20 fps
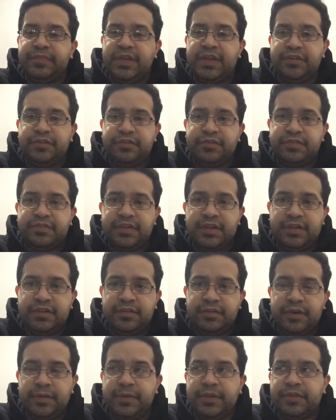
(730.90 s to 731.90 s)

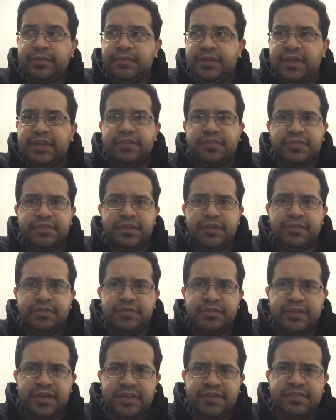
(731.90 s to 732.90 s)

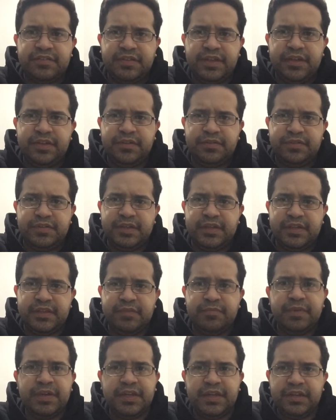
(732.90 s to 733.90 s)
interstellar dust that you see,
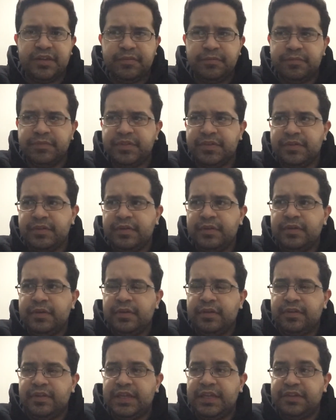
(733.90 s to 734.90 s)

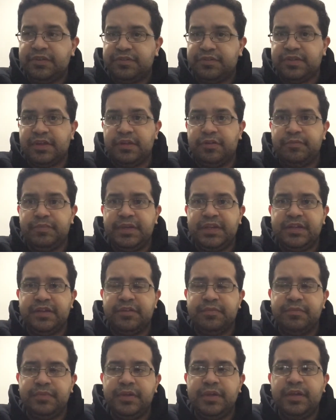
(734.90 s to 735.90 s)
the interstellar
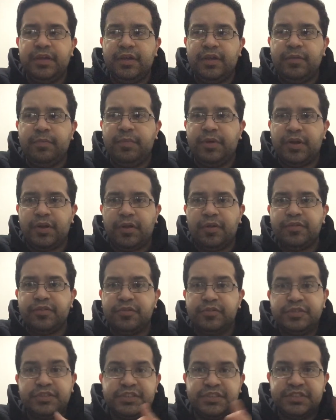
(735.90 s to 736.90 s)
medium, but
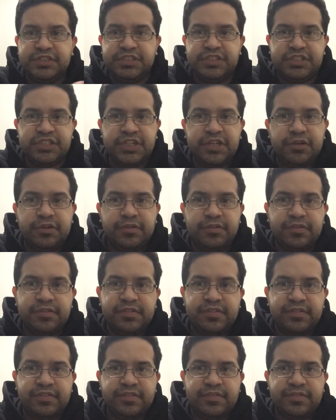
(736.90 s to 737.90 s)
also just the sheer
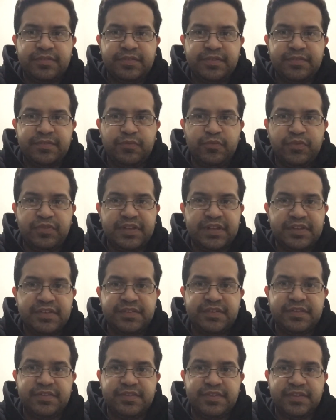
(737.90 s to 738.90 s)

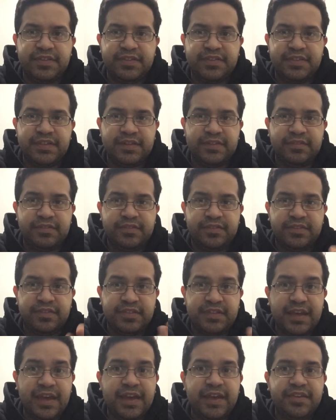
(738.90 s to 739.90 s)
distances and
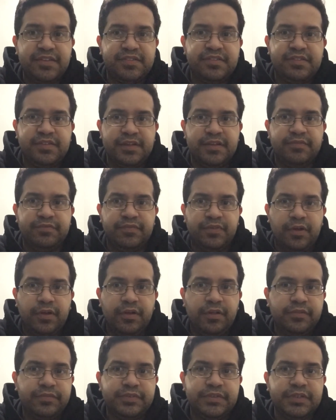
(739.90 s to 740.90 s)
size
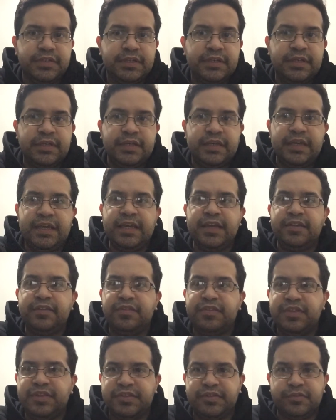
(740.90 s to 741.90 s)
involved
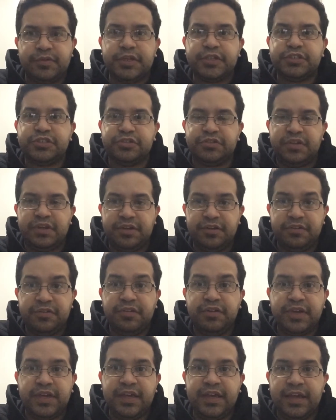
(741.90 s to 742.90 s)
in the structure that you're
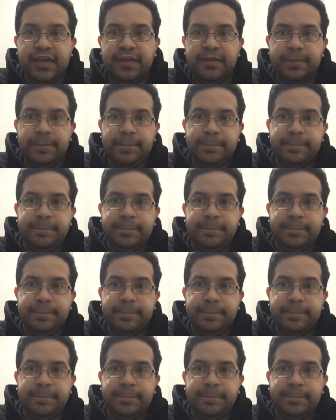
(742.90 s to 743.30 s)
looking at.